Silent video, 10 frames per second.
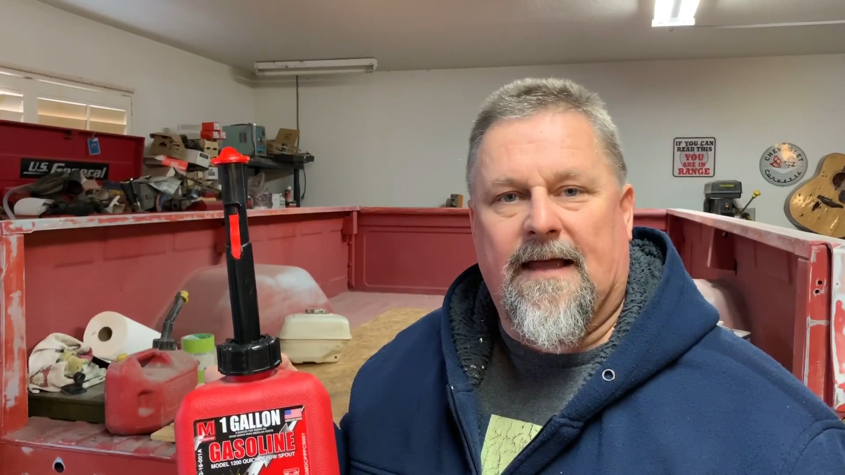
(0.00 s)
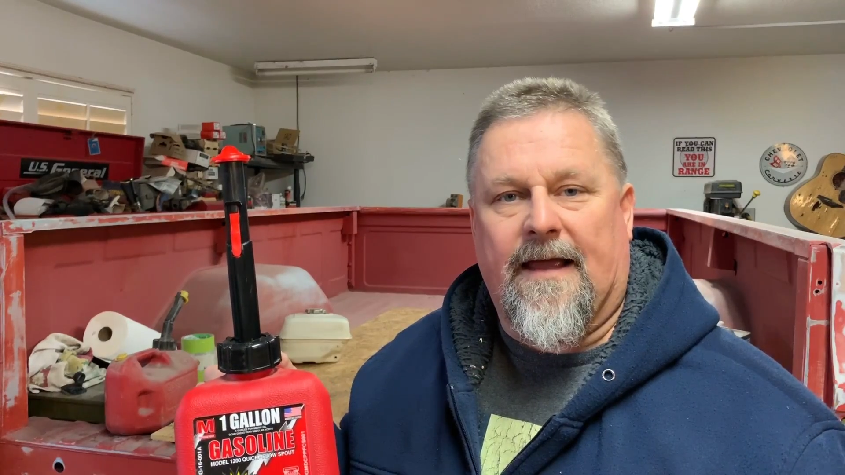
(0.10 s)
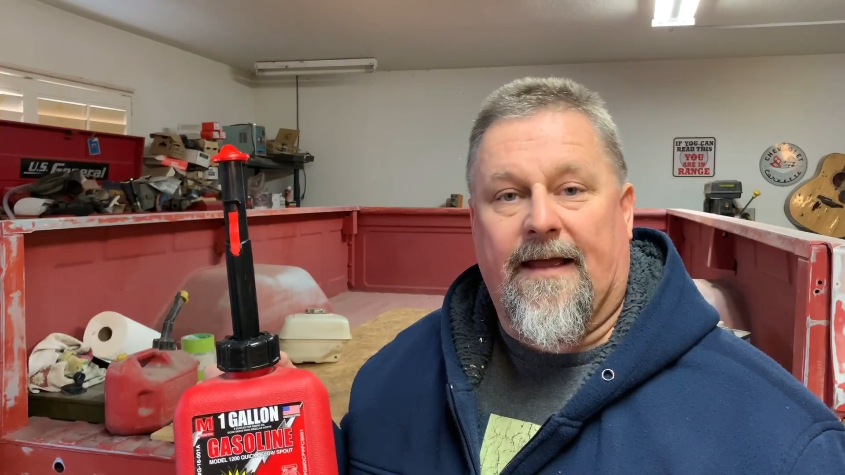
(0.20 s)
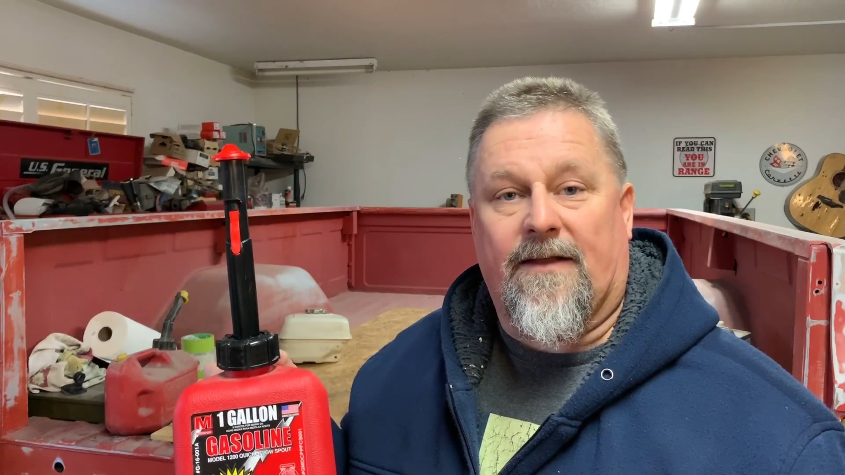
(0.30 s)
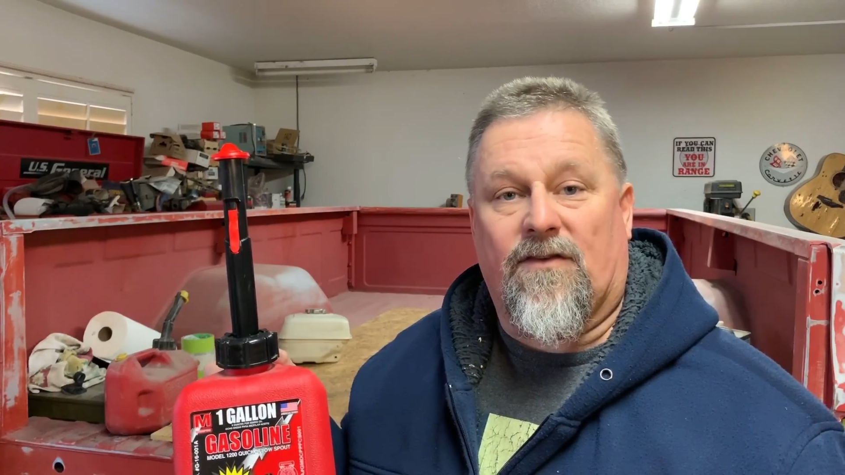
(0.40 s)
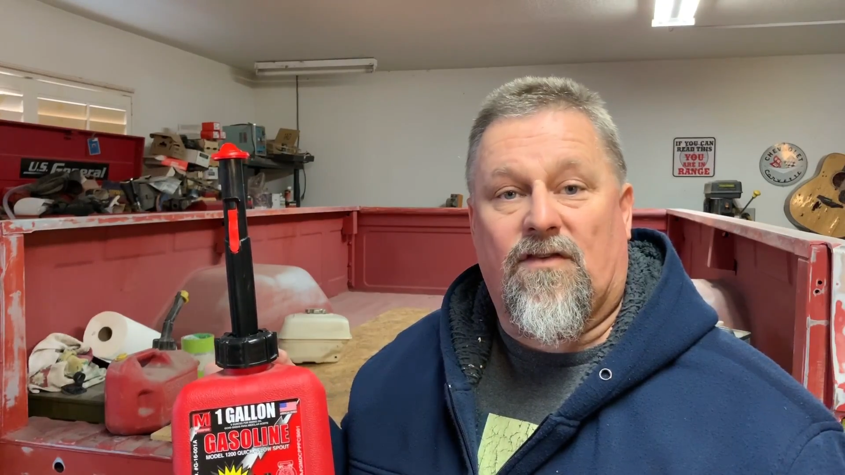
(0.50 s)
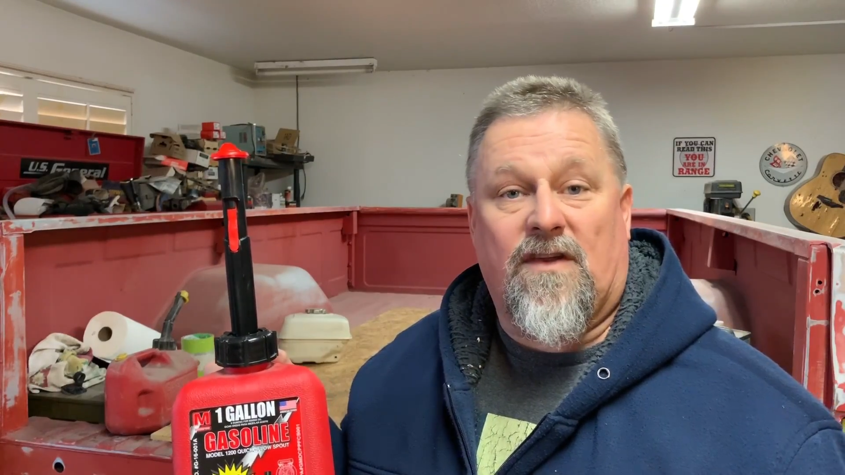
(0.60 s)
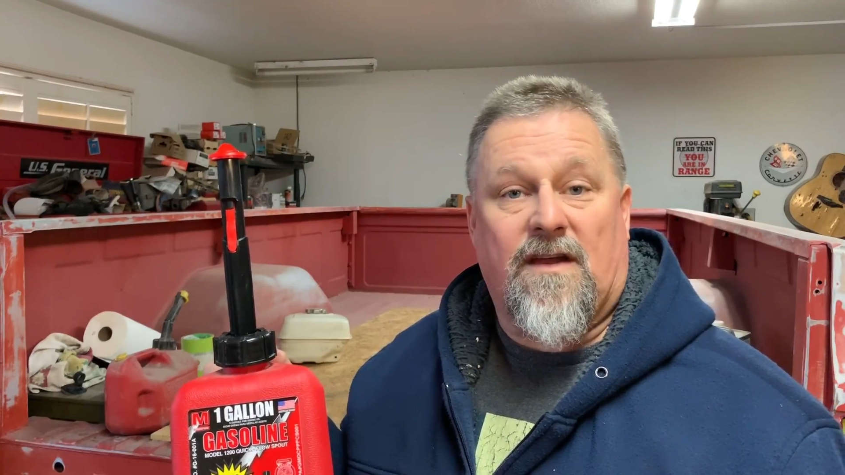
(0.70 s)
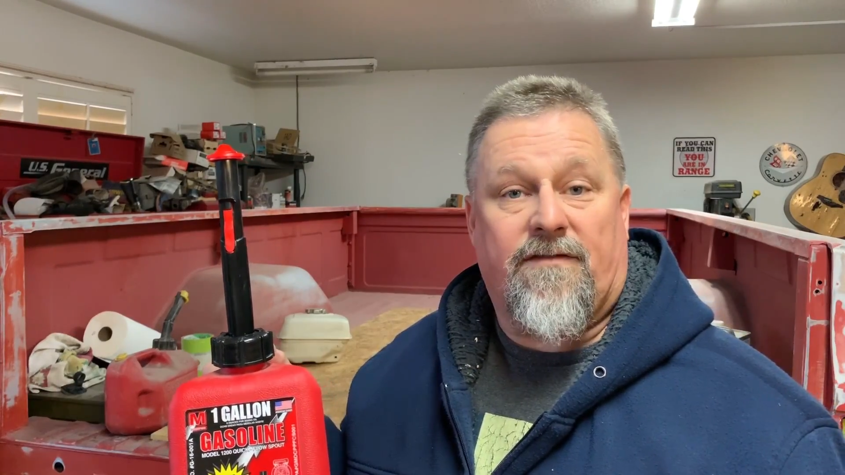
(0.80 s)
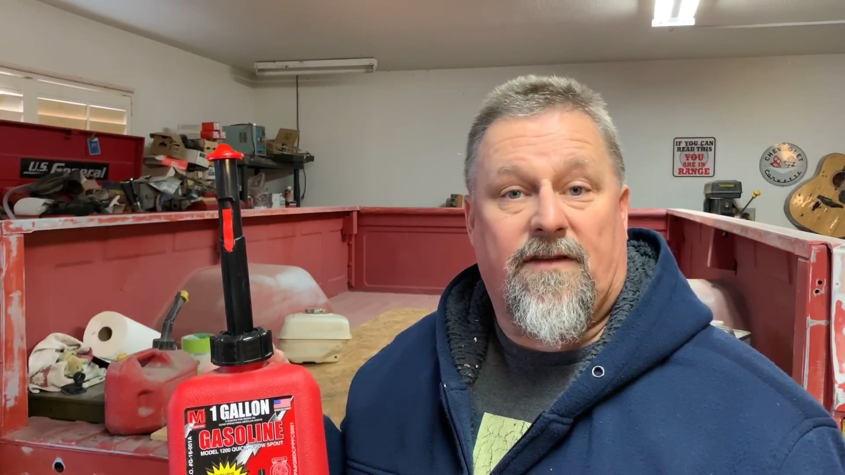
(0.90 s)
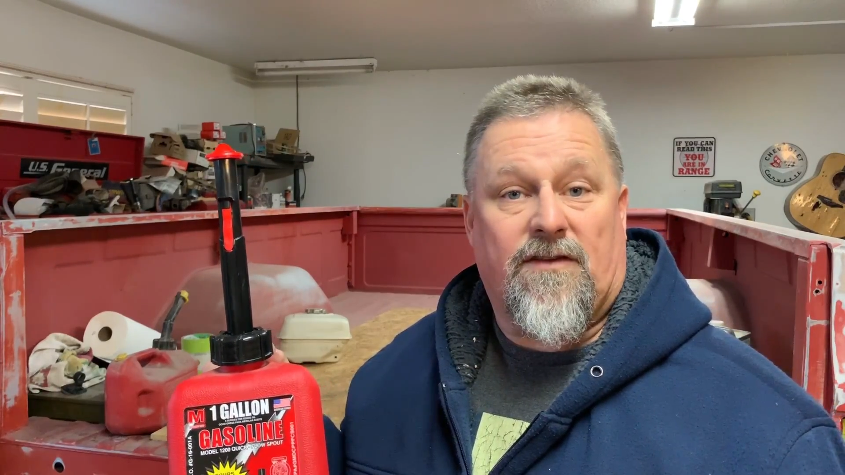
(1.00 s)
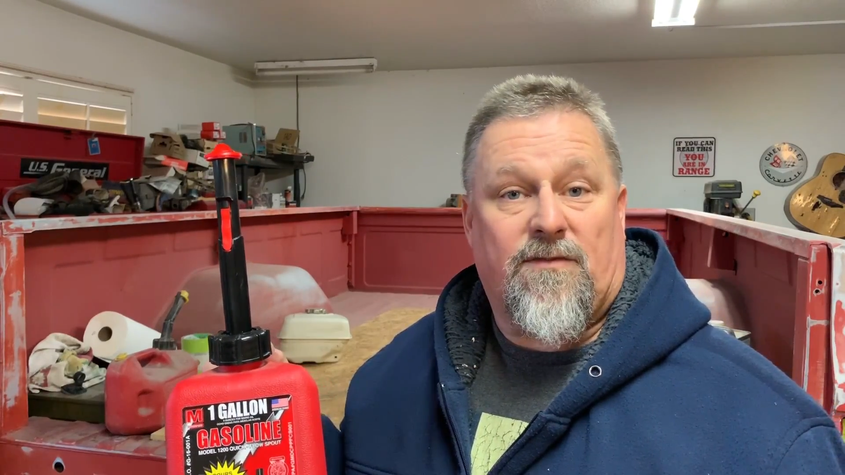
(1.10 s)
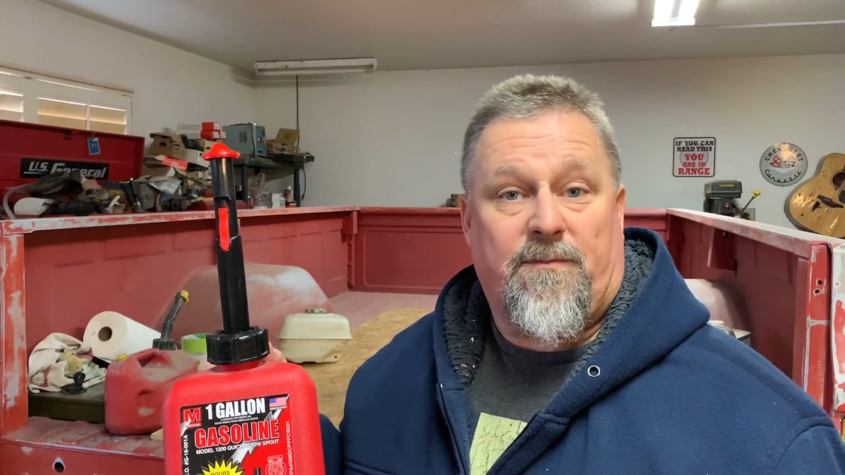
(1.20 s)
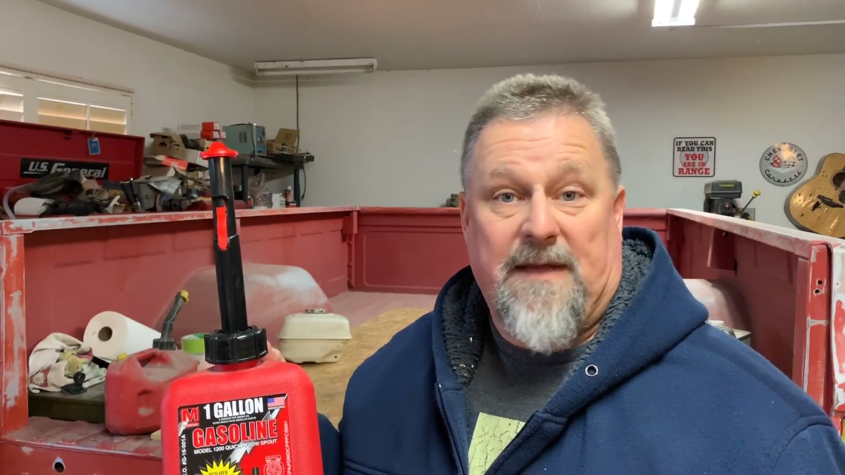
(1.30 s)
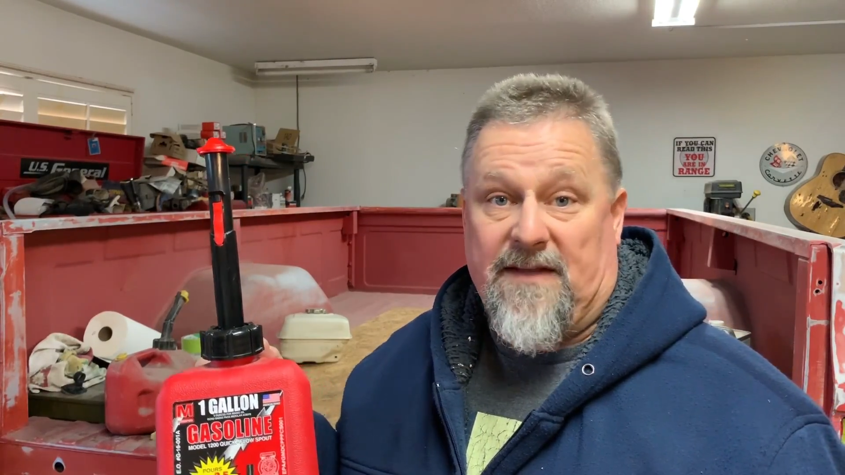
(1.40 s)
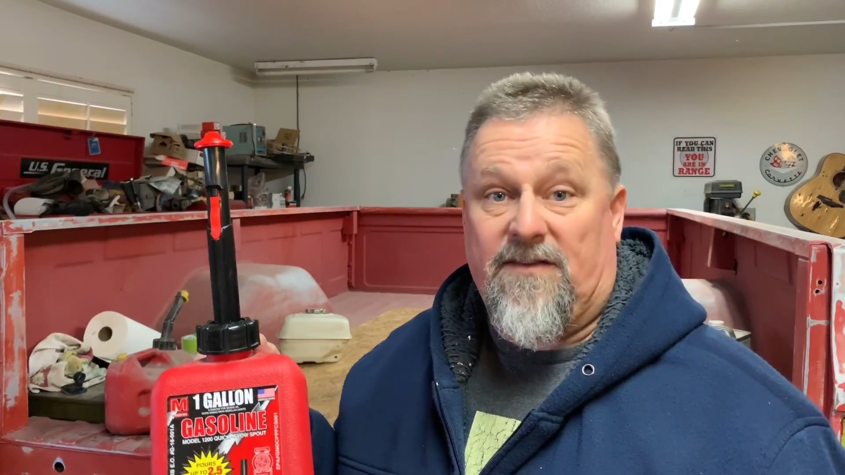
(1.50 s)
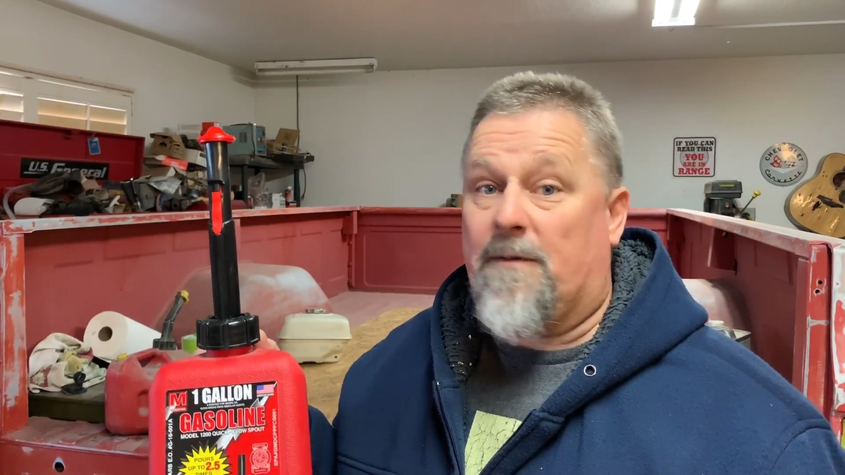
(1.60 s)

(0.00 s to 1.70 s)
and see if it speeds